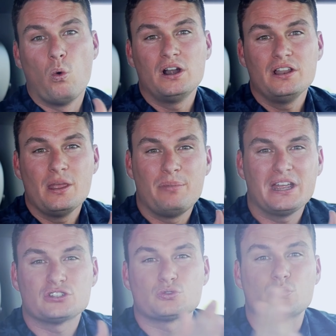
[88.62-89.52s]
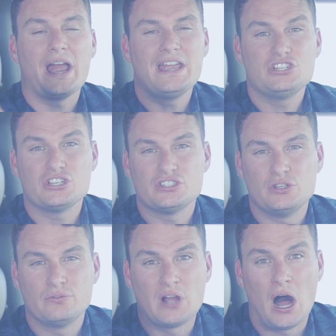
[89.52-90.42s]
what are the biggest
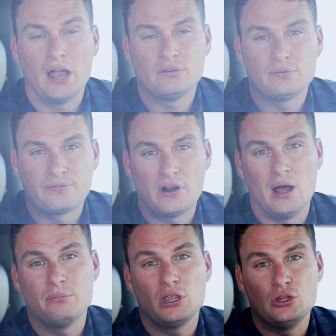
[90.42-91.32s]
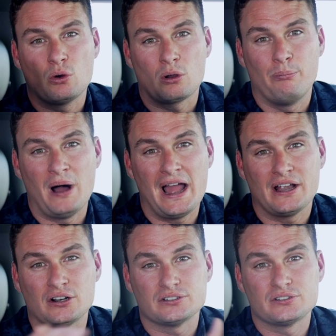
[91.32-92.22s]
ranges you've gotten from your
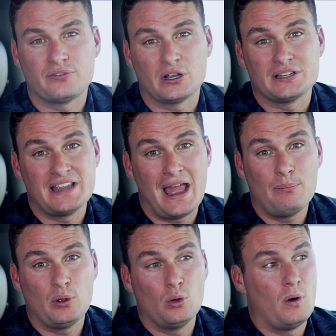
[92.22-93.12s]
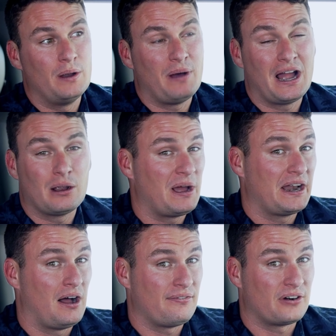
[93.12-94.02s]
buyers? For example, one buyer
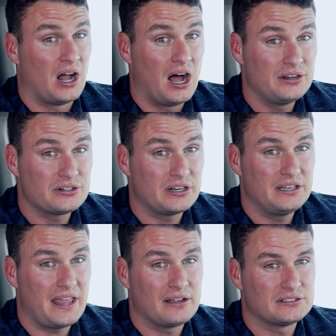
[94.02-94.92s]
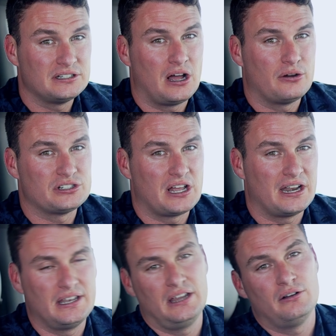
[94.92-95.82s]
might offer $100,000
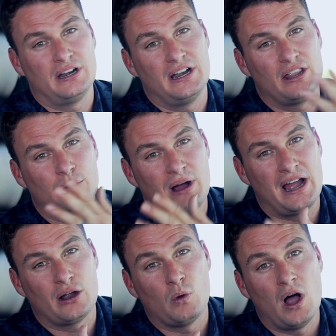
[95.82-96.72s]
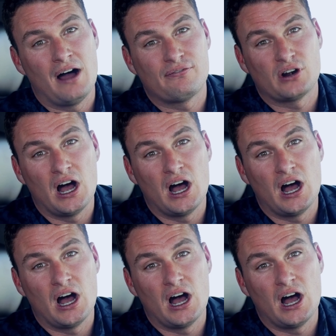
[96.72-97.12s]
on a deal and another buyer will offer